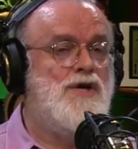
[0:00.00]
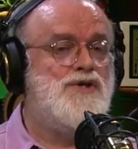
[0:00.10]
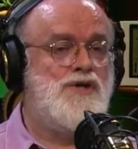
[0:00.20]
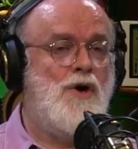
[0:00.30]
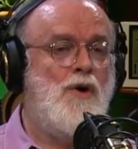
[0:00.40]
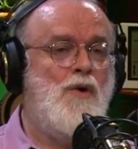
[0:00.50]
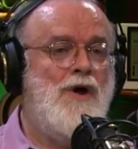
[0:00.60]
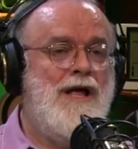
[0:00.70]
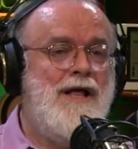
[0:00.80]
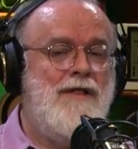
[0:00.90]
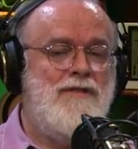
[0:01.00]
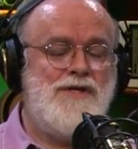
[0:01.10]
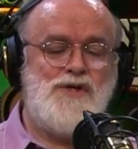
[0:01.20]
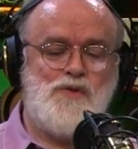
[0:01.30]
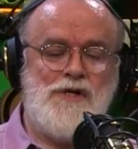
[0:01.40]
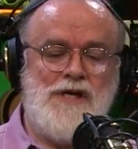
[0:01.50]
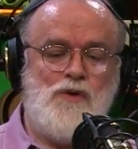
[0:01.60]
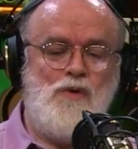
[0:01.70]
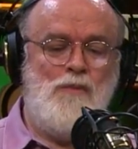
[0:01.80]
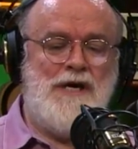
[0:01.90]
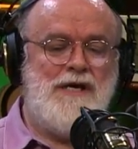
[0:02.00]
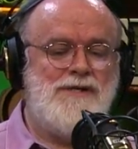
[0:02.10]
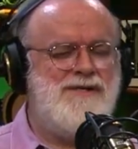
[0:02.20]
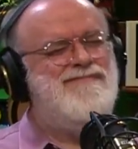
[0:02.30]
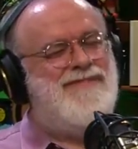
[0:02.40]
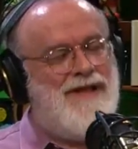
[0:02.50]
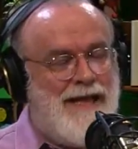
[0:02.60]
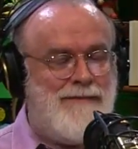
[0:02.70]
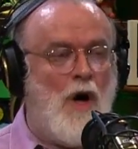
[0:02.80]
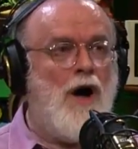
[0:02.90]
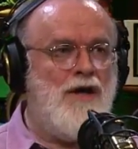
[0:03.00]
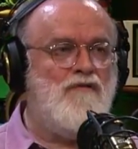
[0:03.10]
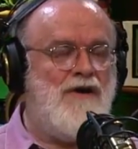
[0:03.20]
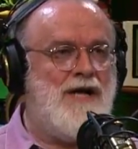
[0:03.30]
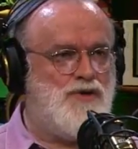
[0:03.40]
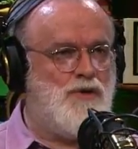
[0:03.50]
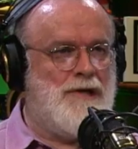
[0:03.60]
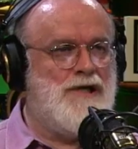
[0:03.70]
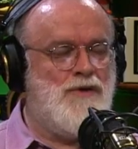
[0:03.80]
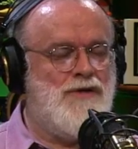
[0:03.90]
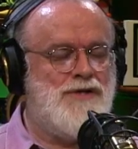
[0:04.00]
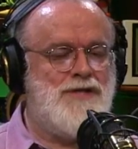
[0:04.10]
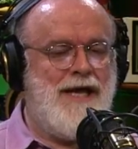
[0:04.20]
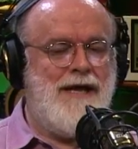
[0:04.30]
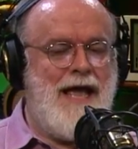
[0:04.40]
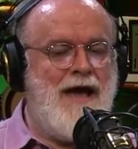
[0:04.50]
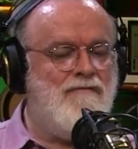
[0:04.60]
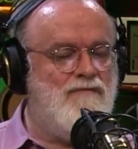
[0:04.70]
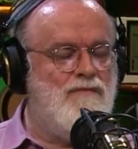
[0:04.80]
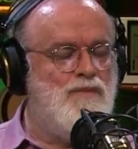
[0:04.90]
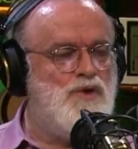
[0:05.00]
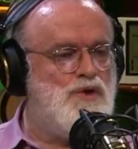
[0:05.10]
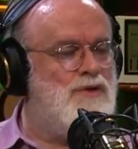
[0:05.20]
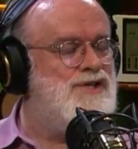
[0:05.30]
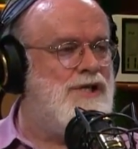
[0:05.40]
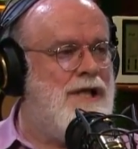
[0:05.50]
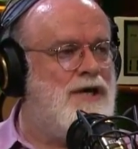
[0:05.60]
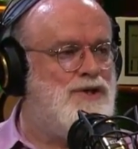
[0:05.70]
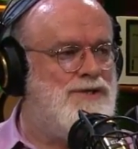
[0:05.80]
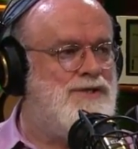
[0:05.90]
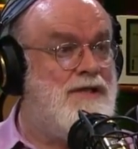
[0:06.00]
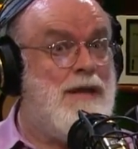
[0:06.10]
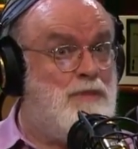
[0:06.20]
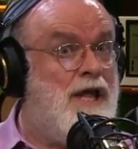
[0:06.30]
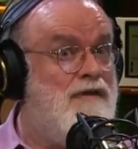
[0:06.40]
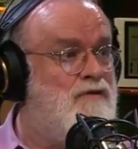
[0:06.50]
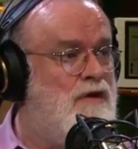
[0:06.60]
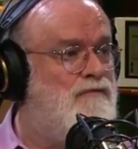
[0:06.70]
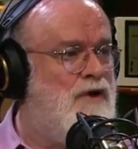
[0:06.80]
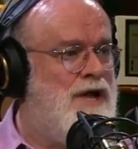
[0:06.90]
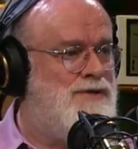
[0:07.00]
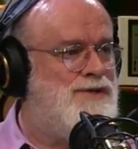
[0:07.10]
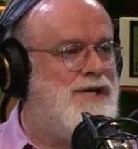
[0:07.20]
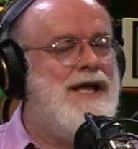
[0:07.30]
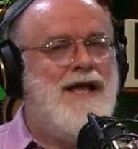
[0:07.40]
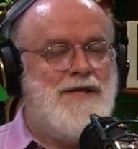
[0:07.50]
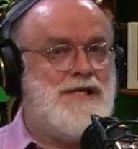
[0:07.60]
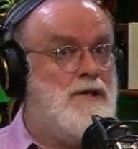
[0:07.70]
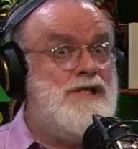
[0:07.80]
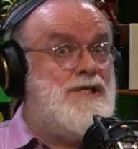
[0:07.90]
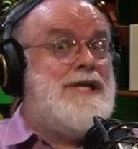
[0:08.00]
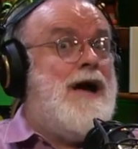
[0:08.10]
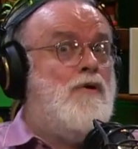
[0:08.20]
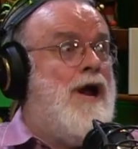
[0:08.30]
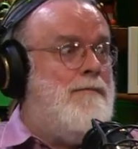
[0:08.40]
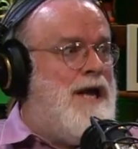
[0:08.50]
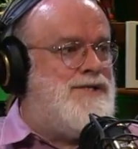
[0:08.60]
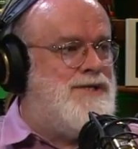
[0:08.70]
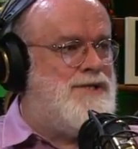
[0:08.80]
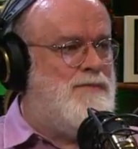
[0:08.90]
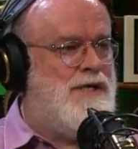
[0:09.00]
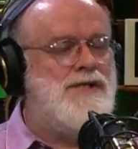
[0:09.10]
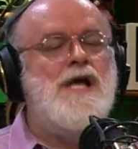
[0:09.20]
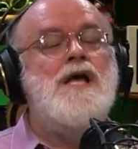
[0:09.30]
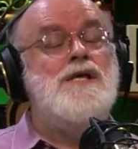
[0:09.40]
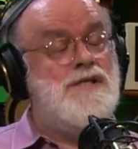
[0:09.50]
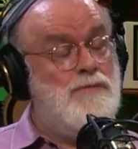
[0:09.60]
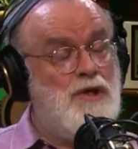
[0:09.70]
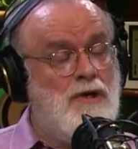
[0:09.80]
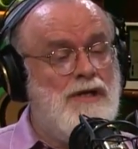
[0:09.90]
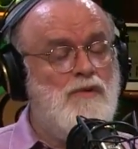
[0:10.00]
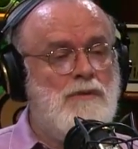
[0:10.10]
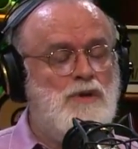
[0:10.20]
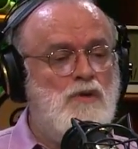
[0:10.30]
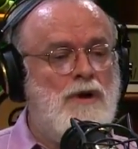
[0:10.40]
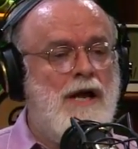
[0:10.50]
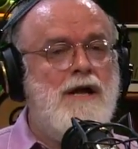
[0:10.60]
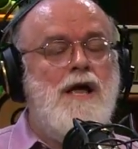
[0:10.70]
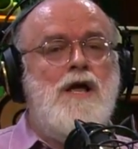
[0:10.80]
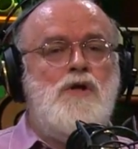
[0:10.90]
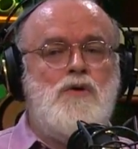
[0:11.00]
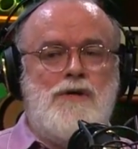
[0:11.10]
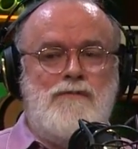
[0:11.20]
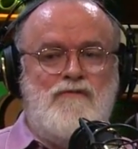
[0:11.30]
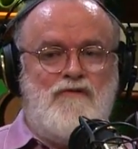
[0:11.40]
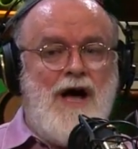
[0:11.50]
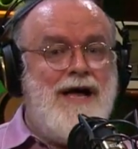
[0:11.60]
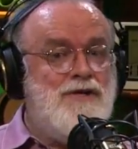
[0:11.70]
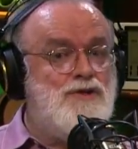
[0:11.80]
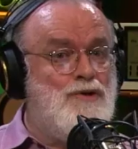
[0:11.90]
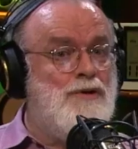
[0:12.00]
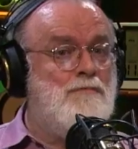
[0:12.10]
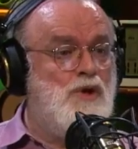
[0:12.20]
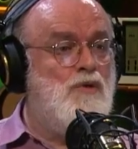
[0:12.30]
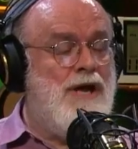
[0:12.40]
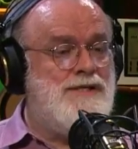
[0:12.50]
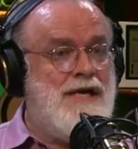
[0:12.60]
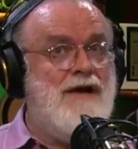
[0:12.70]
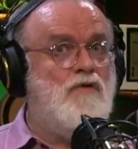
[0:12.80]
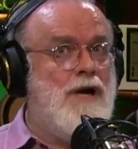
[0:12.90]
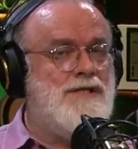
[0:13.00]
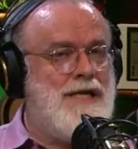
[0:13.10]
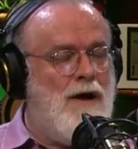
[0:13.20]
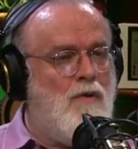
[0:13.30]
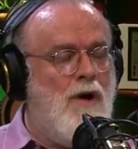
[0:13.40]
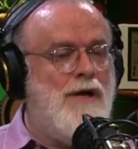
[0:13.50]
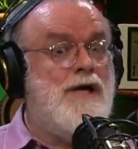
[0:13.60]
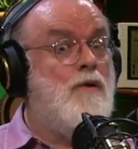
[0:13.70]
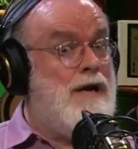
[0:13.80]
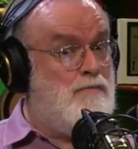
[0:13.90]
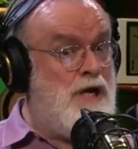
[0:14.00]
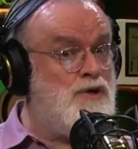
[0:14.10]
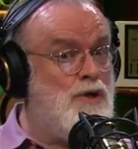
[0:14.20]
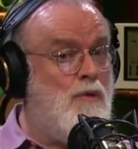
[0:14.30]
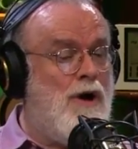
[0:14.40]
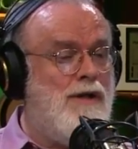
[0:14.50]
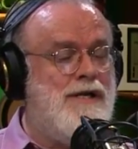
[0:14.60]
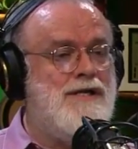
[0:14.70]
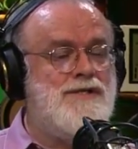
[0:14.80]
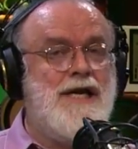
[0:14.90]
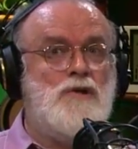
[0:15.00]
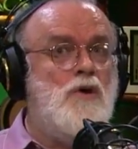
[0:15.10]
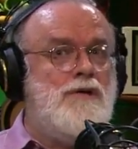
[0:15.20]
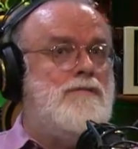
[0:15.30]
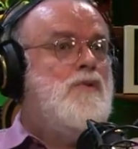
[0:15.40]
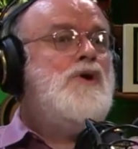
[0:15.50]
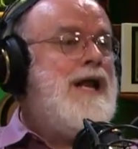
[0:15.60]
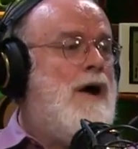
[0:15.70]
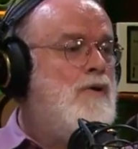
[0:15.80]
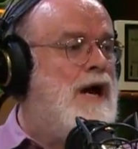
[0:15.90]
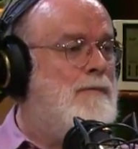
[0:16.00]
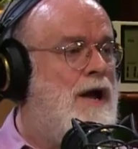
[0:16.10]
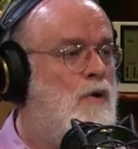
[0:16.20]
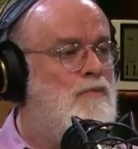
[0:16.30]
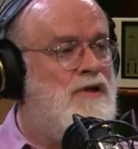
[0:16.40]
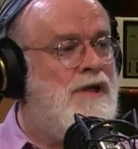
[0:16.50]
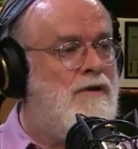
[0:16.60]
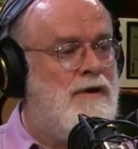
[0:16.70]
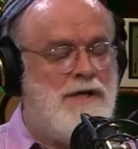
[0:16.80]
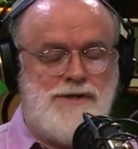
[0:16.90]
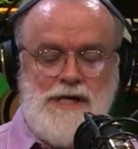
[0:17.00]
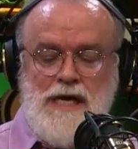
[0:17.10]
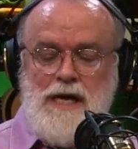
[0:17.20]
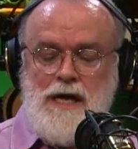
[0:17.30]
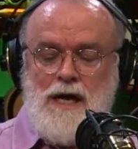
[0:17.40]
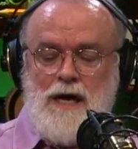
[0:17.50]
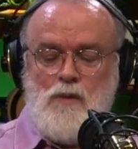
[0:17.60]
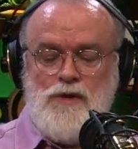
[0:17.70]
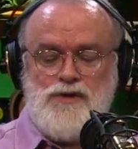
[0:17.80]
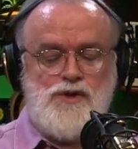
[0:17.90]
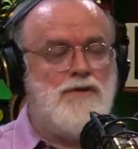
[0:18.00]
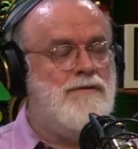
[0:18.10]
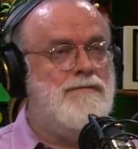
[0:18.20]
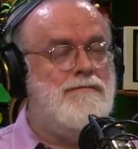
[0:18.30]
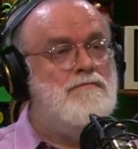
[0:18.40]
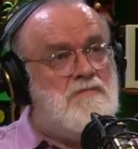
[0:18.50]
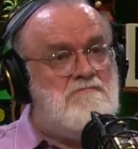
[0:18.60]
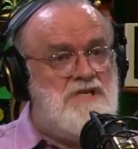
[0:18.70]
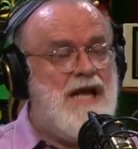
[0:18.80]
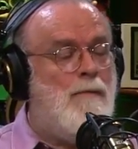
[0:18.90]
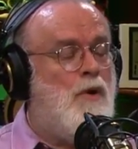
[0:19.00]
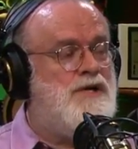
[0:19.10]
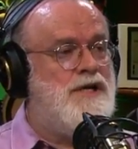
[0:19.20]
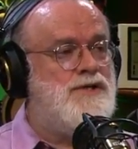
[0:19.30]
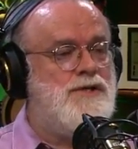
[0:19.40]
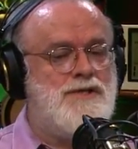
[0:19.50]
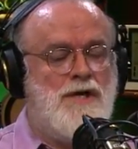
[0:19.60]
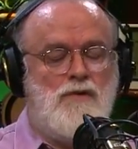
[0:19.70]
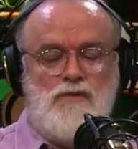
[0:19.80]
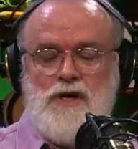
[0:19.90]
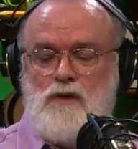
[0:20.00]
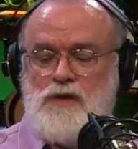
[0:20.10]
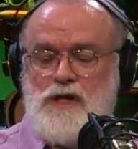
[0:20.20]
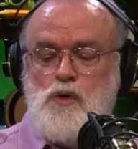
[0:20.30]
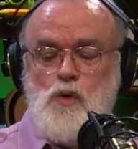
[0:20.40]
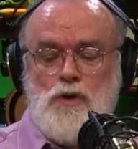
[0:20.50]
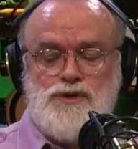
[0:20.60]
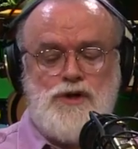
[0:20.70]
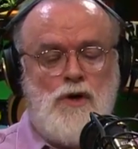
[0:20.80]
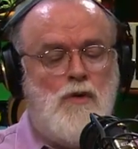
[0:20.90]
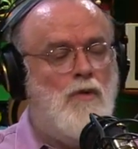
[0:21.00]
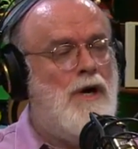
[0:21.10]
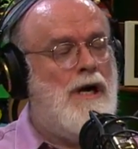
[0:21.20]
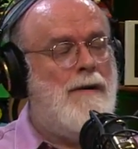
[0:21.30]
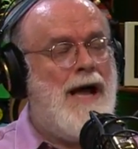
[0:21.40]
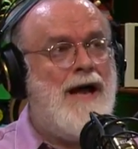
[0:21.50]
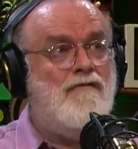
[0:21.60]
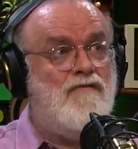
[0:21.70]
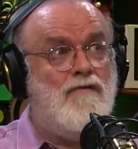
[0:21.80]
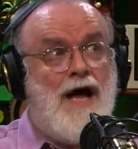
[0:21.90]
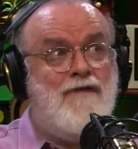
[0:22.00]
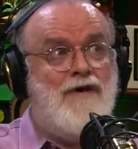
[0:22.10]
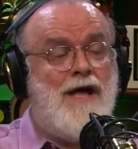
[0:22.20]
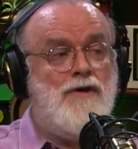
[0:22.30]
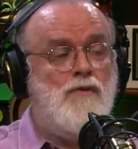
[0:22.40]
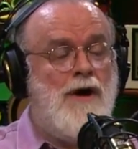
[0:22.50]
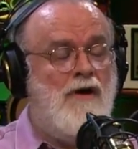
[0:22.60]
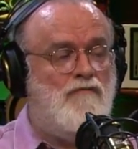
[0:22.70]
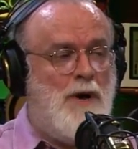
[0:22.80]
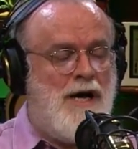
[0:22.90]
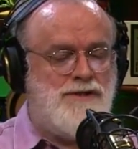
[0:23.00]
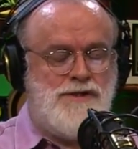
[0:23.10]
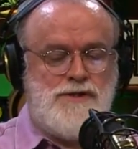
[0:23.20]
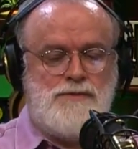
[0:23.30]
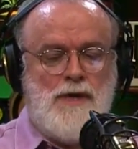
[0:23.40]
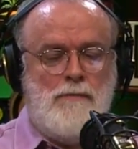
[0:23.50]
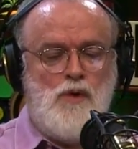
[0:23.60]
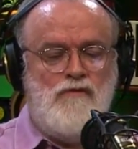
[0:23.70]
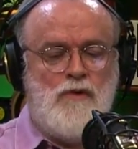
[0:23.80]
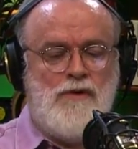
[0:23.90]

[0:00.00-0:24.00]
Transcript: So this is really cool because audiophiles certainly do this. They have certain selections that they play for their friends and they say listen to how great my system is similarly with a blu-ray you can find certain blu-rays that have great sound quality great picture quality and say look look at how great my home theater is uh, with certain demo discs that are that are really cool so uh, i i value ralph potts's uh, movie